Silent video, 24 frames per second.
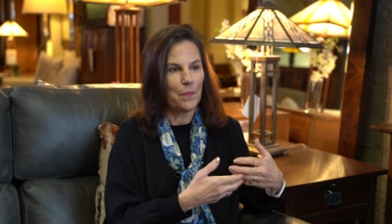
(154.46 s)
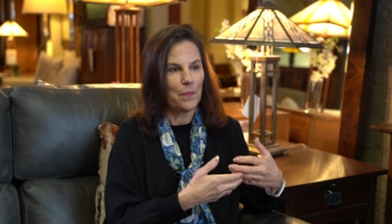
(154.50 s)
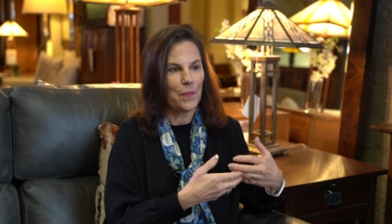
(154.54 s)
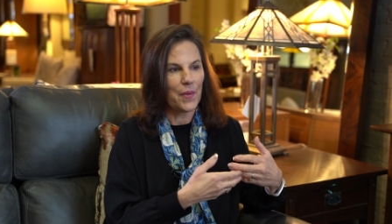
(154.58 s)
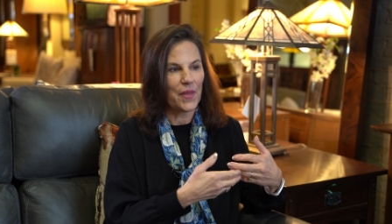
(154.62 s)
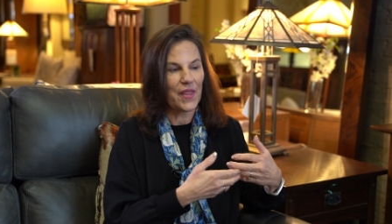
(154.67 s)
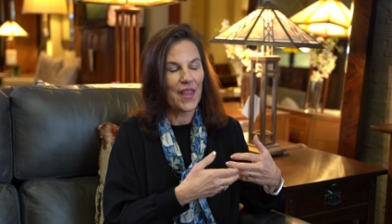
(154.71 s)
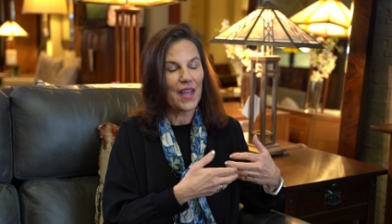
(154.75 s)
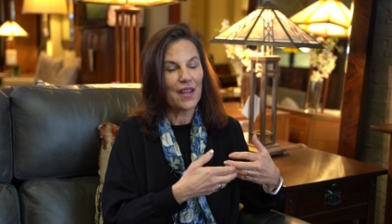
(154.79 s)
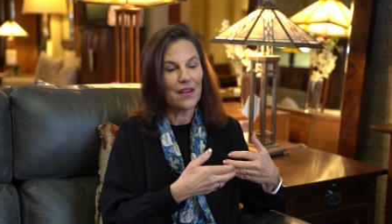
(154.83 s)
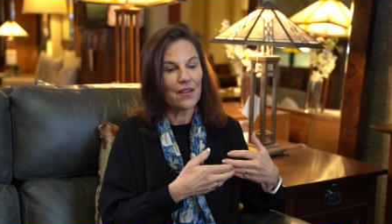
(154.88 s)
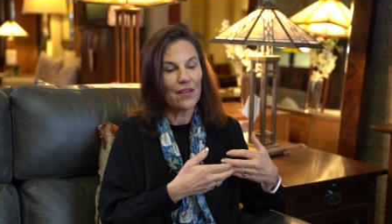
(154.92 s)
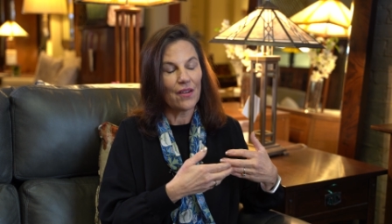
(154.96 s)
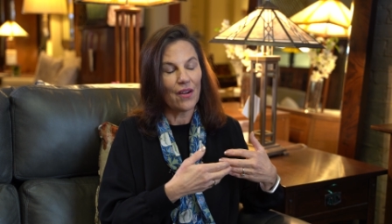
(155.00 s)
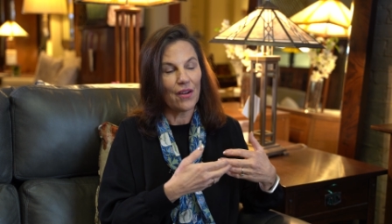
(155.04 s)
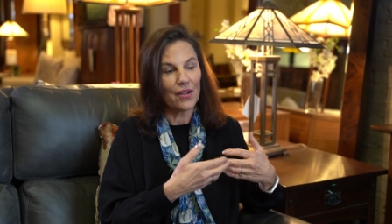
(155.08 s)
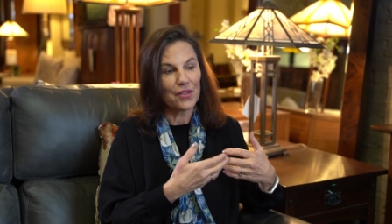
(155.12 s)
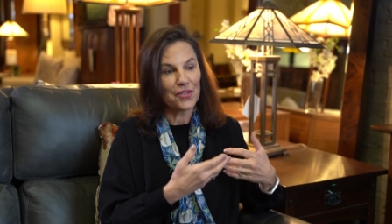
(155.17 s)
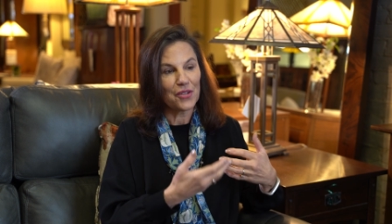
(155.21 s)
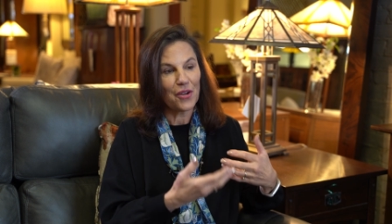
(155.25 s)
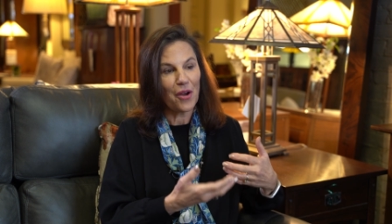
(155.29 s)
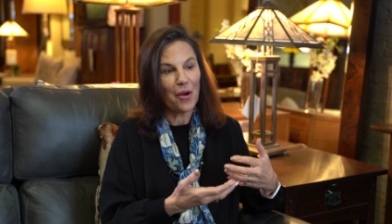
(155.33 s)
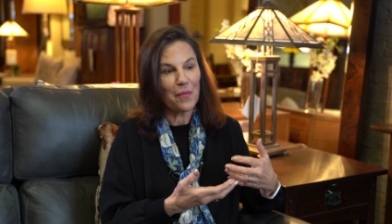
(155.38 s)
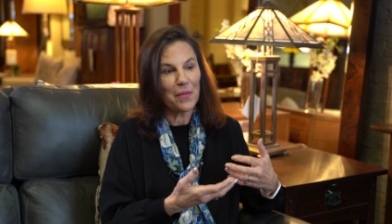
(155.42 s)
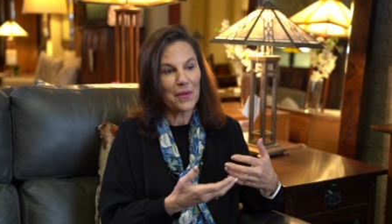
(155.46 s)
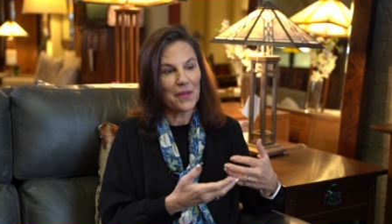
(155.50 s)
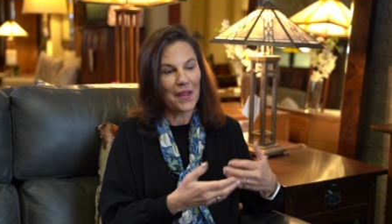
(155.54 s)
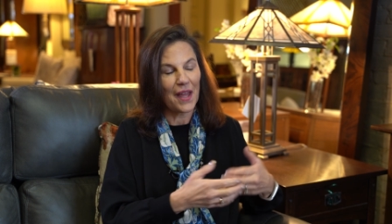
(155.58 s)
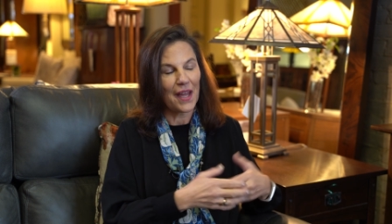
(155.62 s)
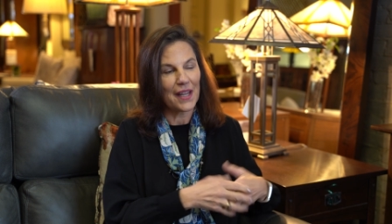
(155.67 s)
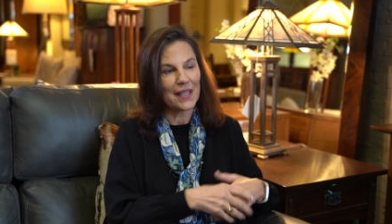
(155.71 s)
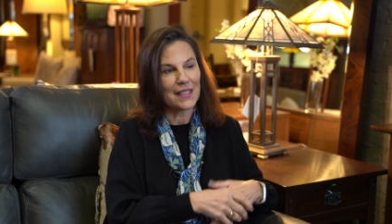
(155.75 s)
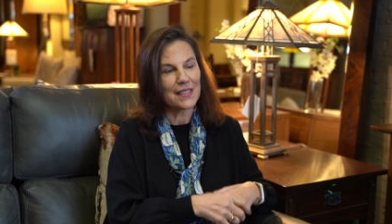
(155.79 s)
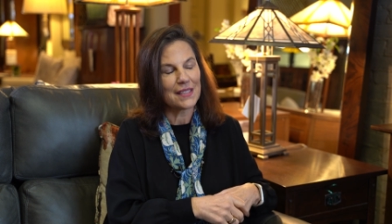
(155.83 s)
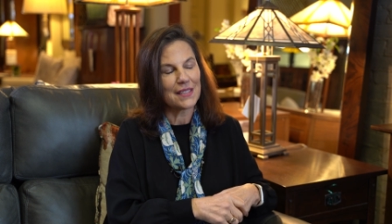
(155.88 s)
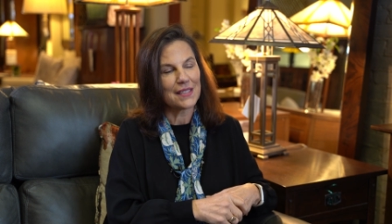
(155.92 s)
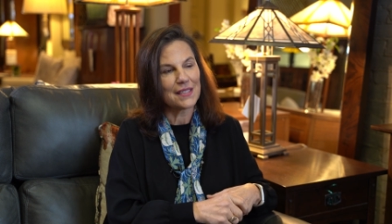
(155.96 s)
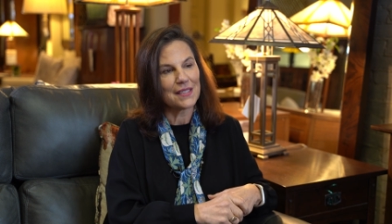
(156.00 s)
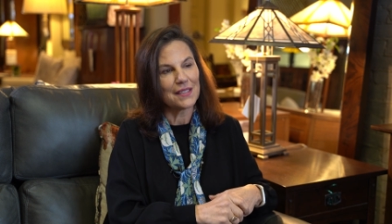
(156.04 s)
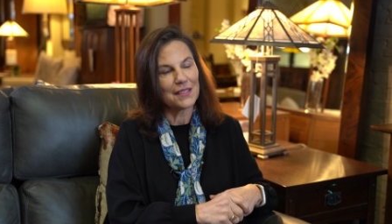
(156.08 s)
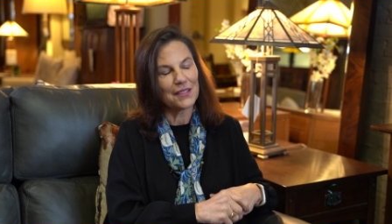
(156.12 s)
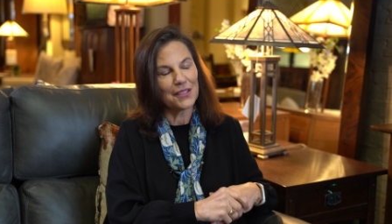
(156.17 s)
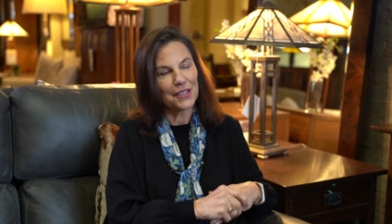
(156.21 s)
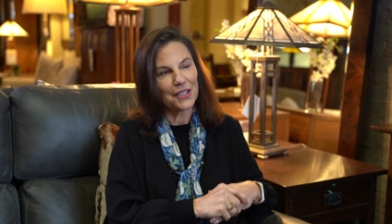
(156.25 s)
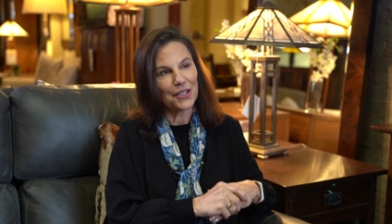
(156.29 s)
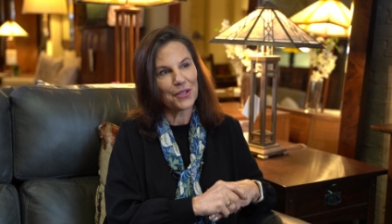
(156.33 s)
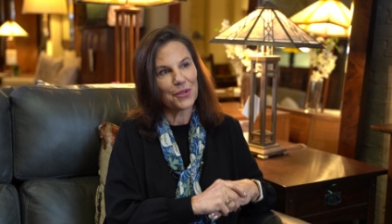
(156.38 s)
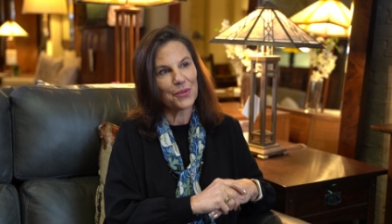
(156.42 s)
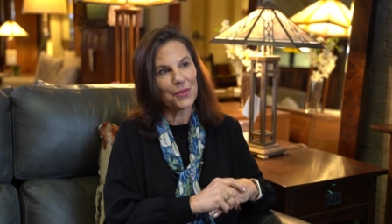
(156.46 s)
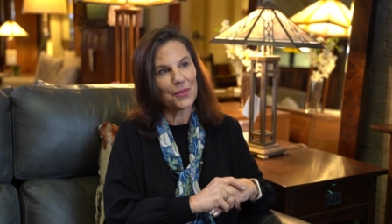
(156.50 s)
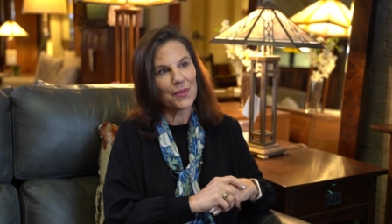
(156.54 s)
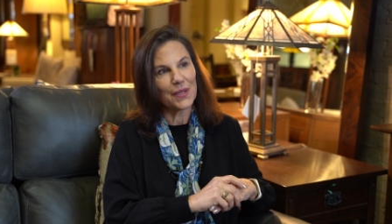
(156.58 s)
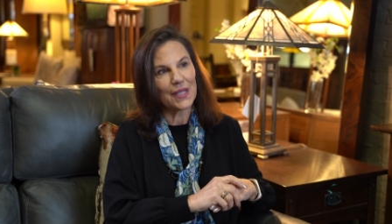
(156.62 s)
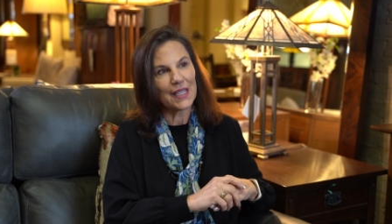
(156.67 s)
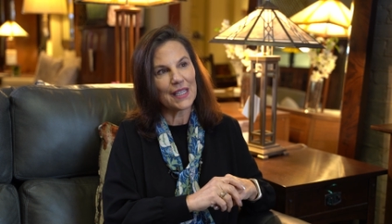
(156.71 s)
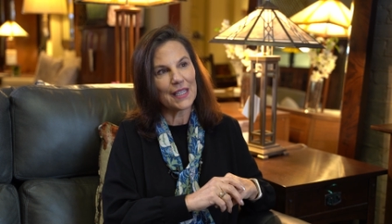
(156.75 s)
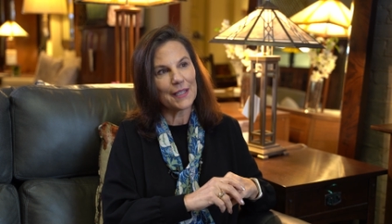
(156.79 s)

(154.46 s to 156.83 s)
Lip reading: But then on top of that, it's, you know,